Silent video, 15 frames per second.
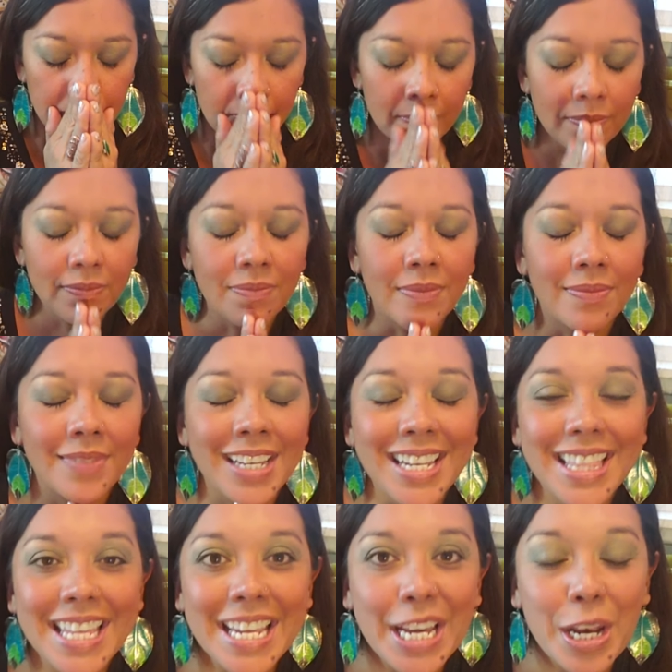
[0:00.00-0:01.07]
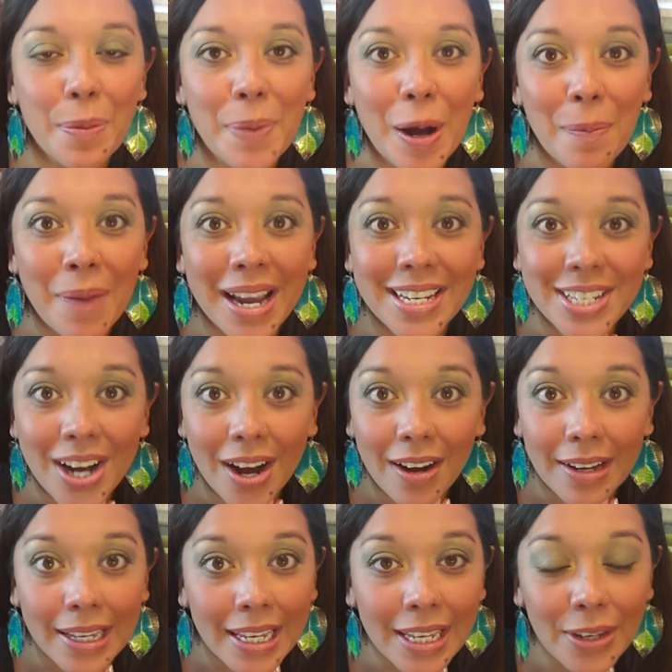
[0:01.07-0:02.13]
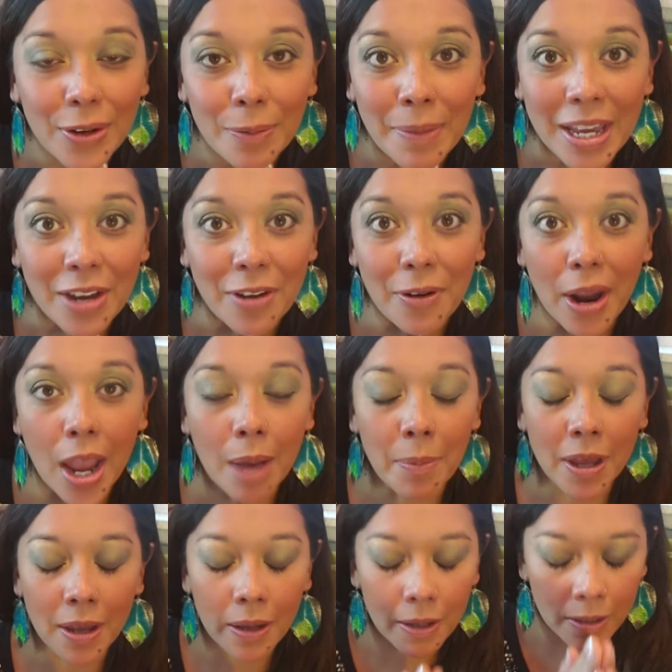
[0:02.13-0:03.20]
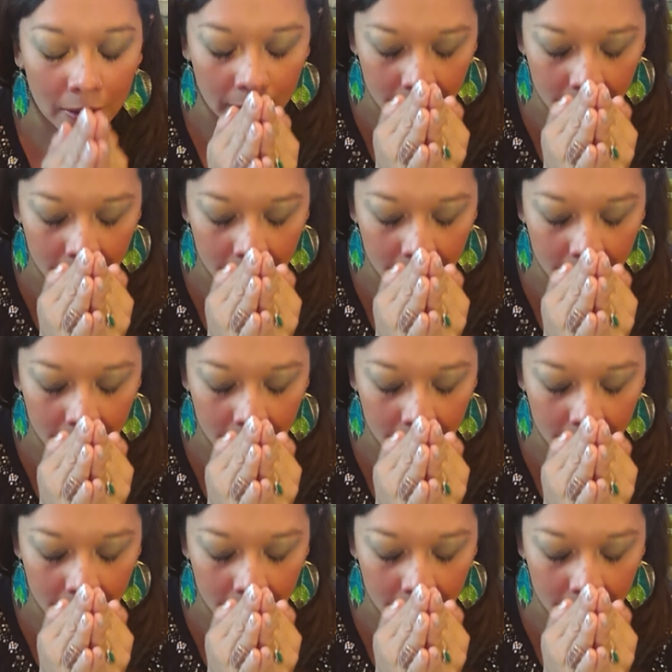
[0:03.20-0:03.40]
I'm thinking about my doggie or my grandma.